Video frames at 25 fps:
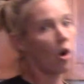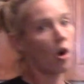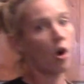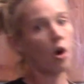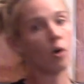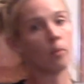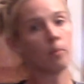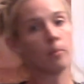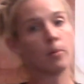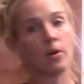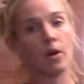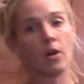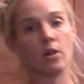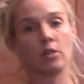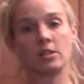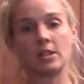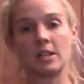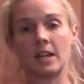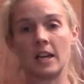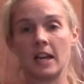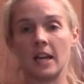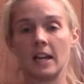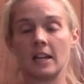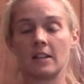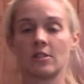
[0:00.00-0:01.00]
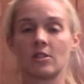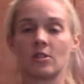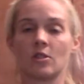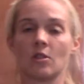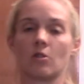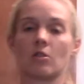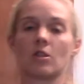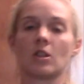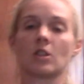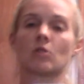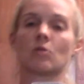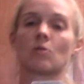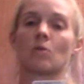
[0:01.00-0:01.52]
all protein,
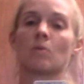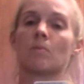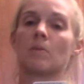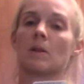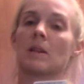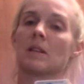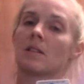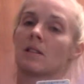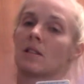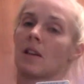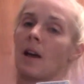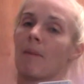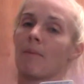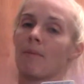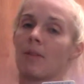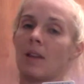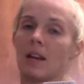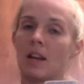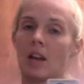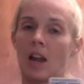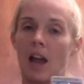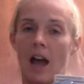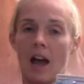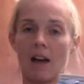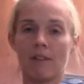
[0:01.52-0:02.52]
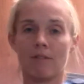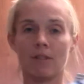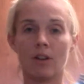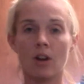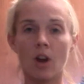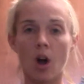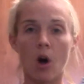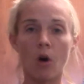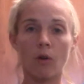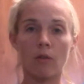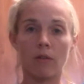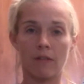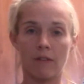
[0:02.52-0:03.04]
so this would be something you have
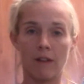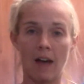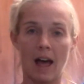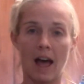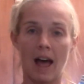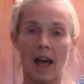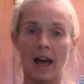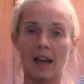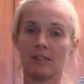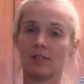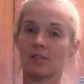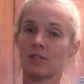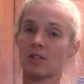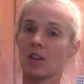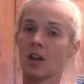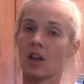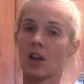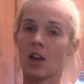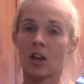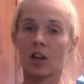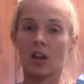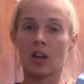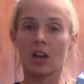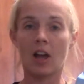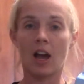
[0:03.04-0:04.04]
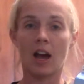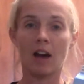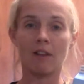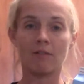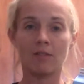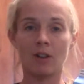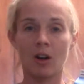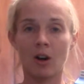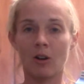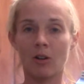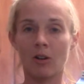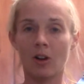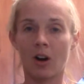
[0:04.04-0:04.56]
no fats, you have
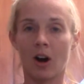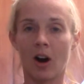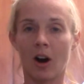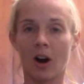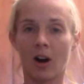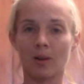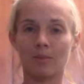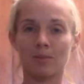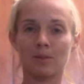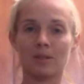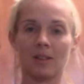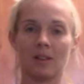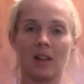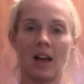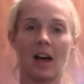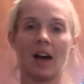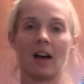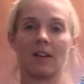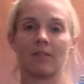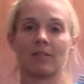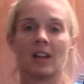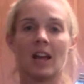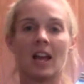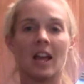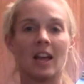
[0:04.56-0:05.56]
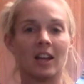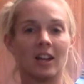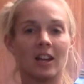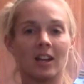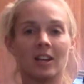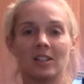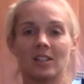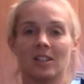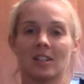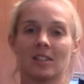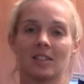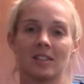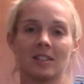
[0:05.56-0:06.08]
no carbs left,
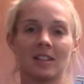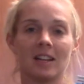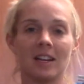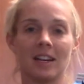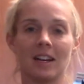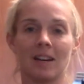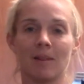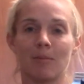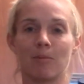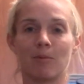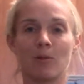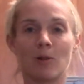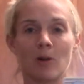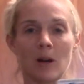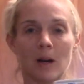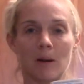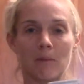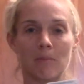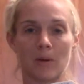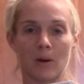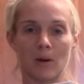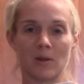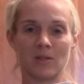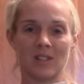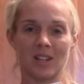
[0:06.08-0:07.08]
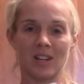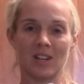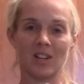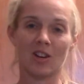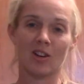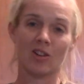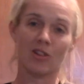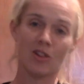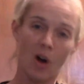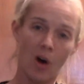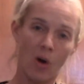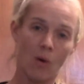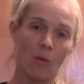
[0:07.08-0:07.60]
you just need a quick protein.
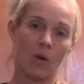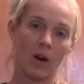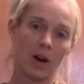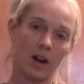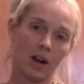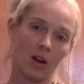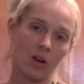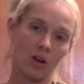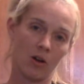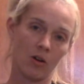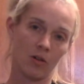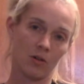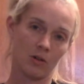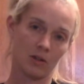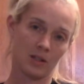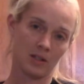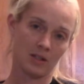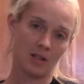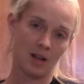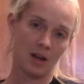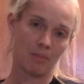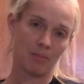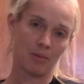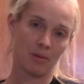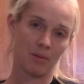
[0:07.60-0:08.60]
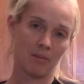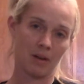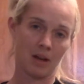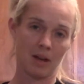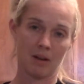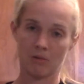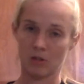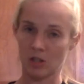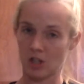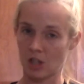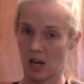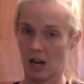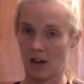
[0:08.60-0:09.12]
You don't want to go to a
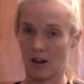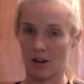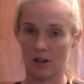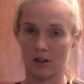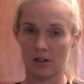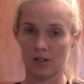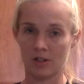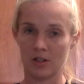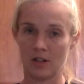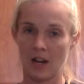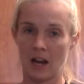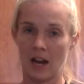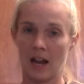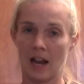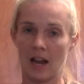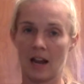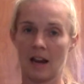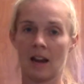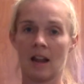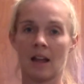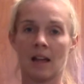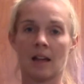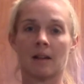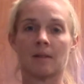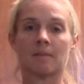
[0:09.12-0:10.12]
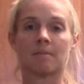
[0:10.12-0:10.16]
supplement, which I understand.